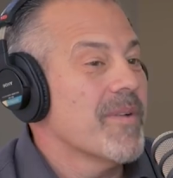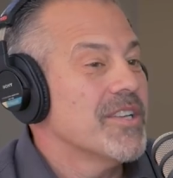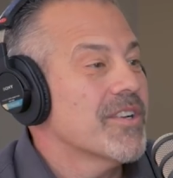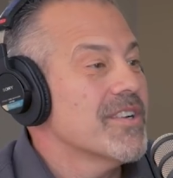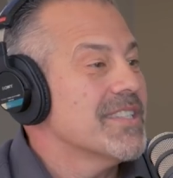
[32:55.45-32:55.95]
If my
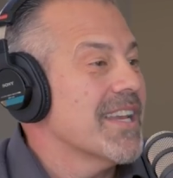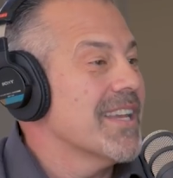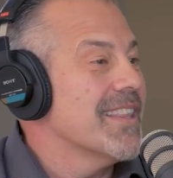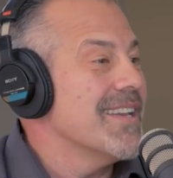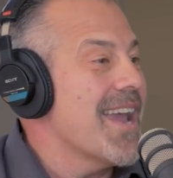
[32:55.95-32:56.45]
sugar's
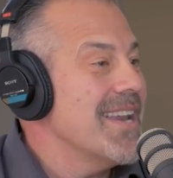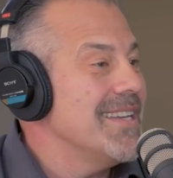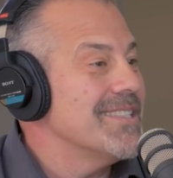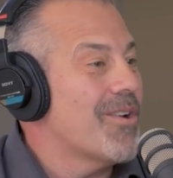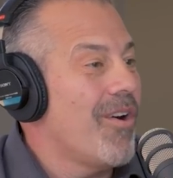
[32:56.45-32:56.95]
staying in the
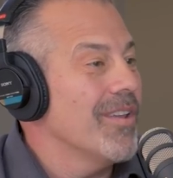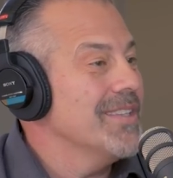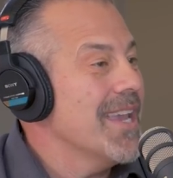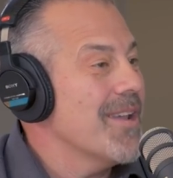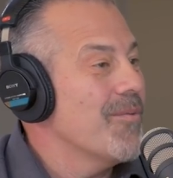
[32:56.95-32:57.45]
90s all day,